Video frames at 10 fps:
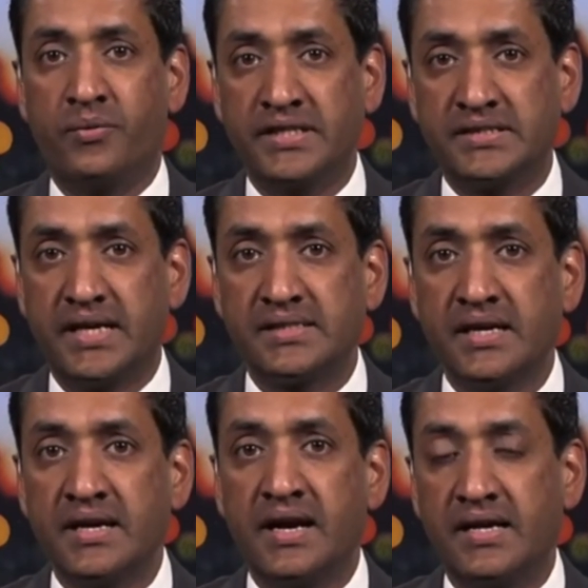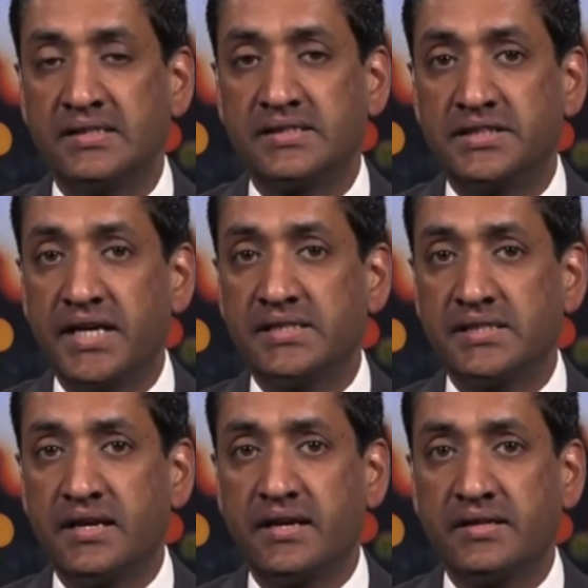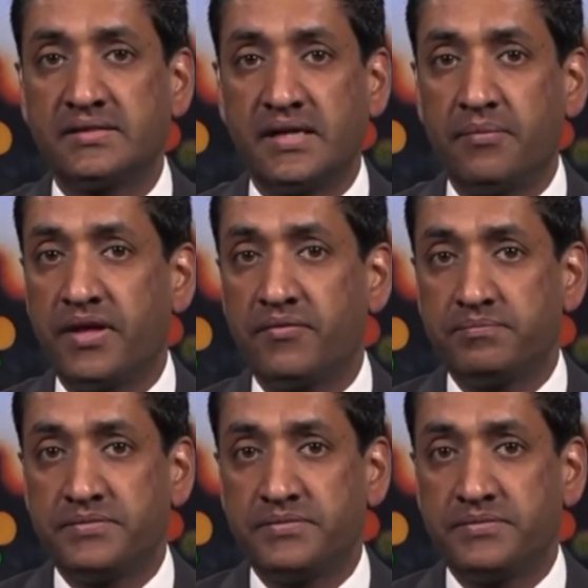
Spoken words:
recess, suggests that it is something